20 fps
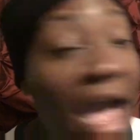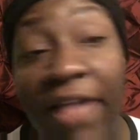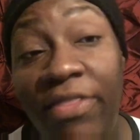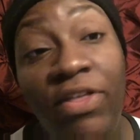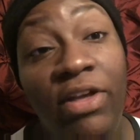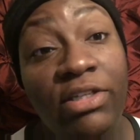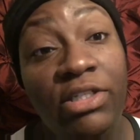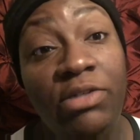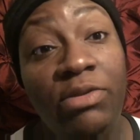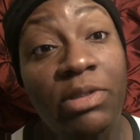I
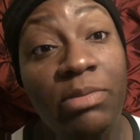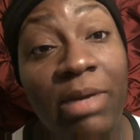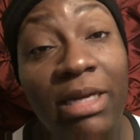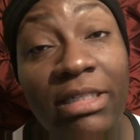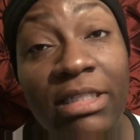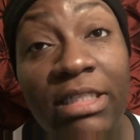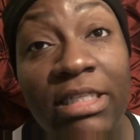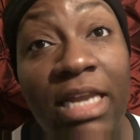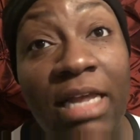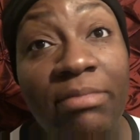thought she was
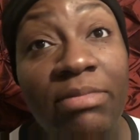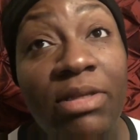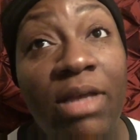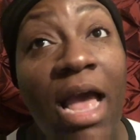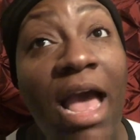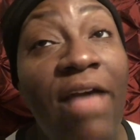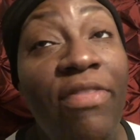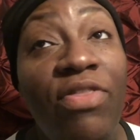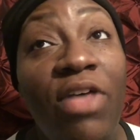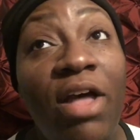about to snap. So
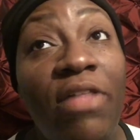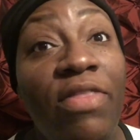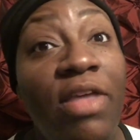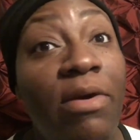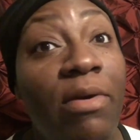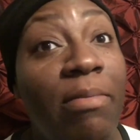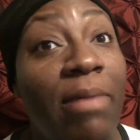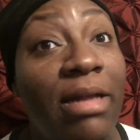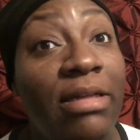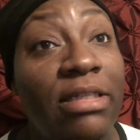I thought
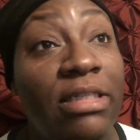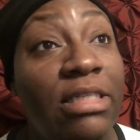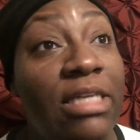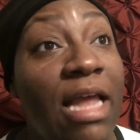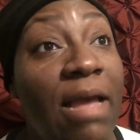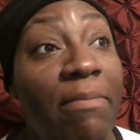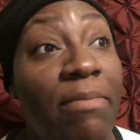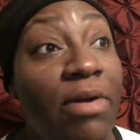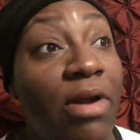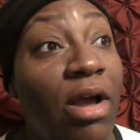they were about to
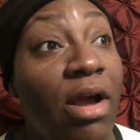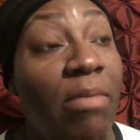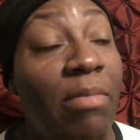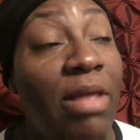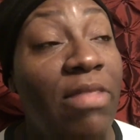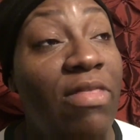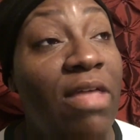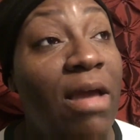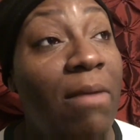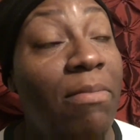snap an arm
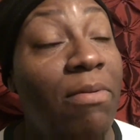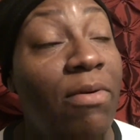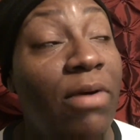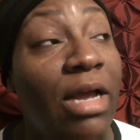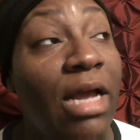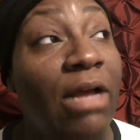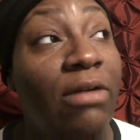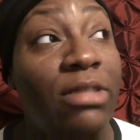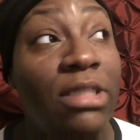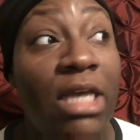at that
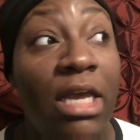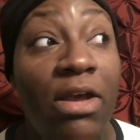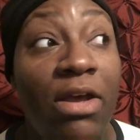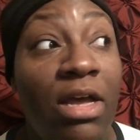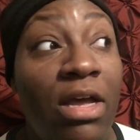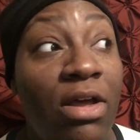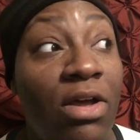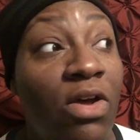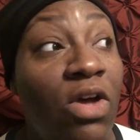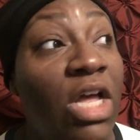point. I was like,
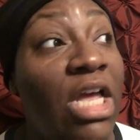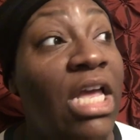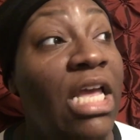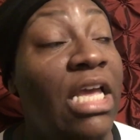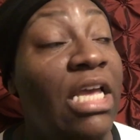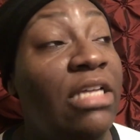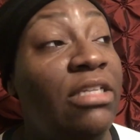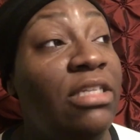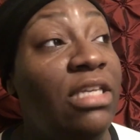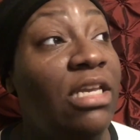uh-oh.
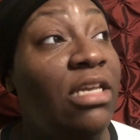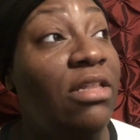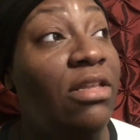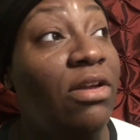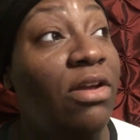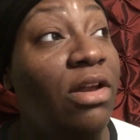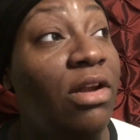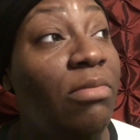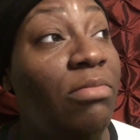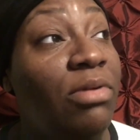It's
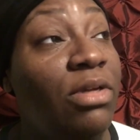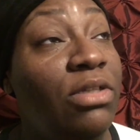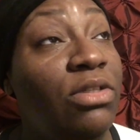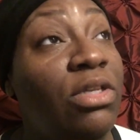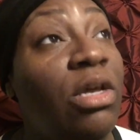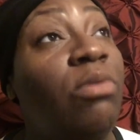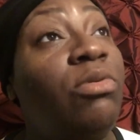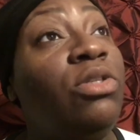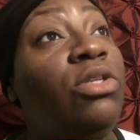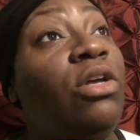either going to be
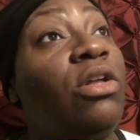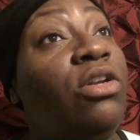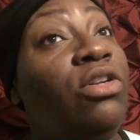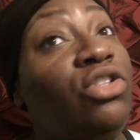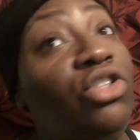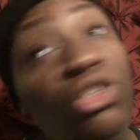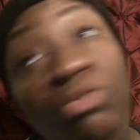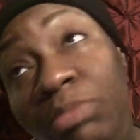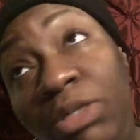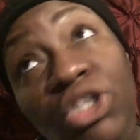someone's going
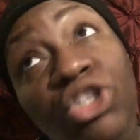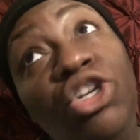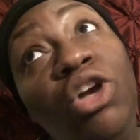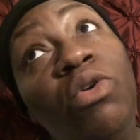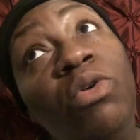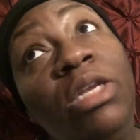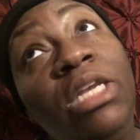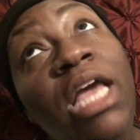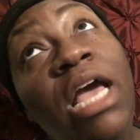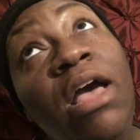to be
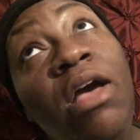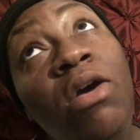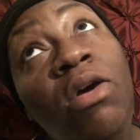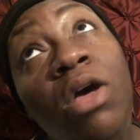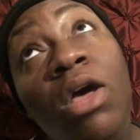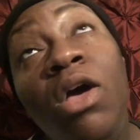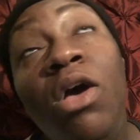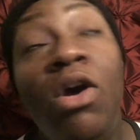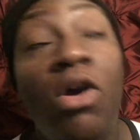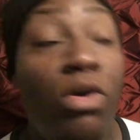choked out
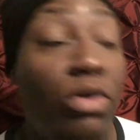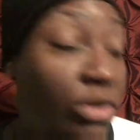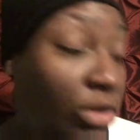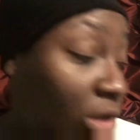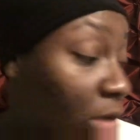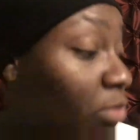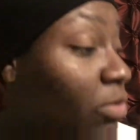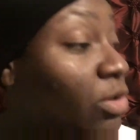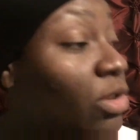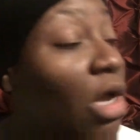or
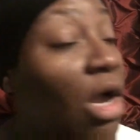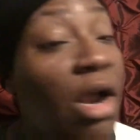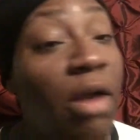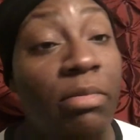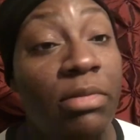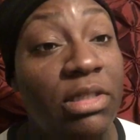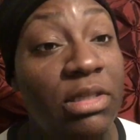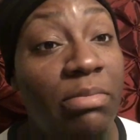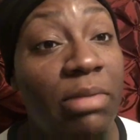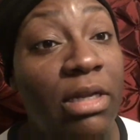someone's
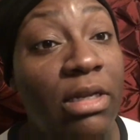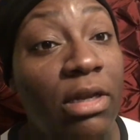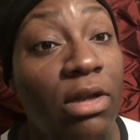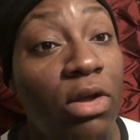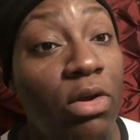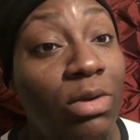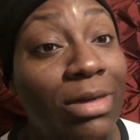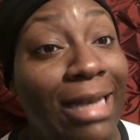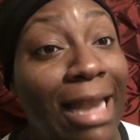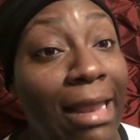arm is about to
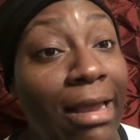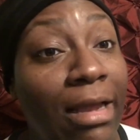go.